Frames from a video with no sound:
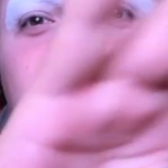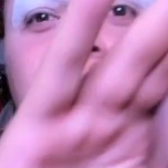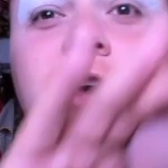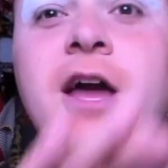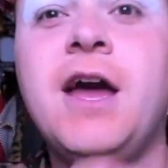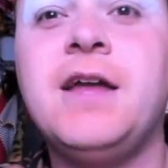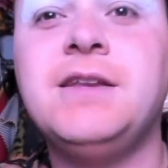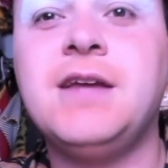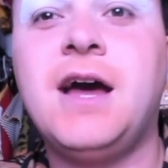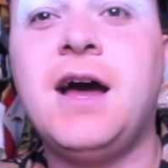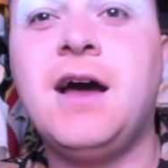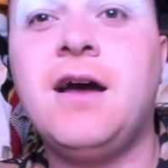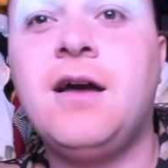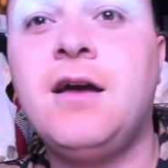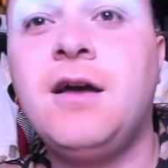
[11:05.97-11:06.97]
And
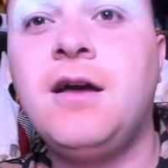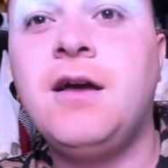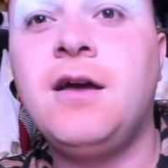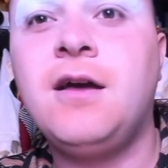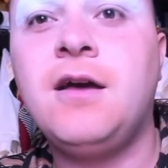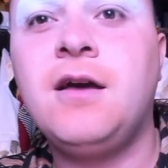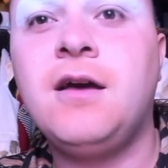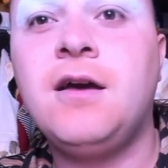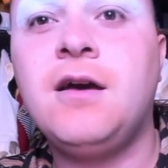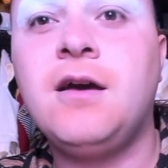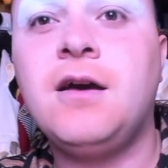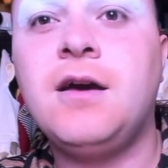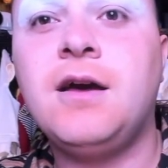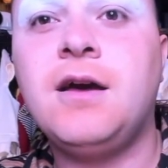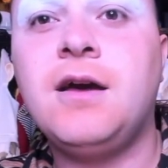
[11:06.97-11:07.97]
I
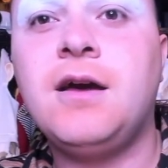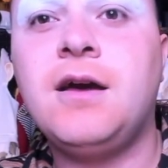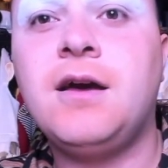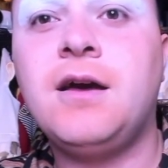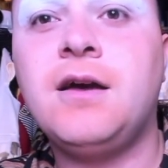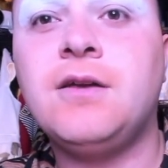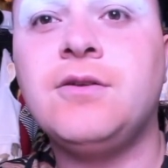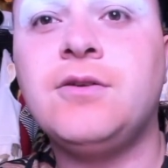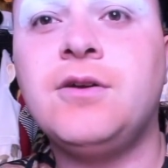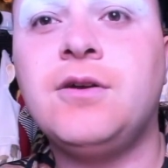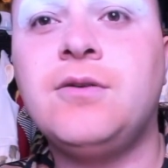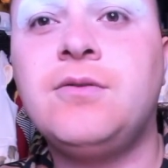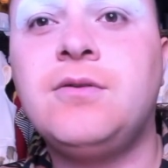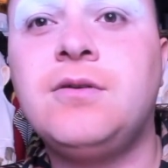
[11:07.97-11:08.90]
don't know.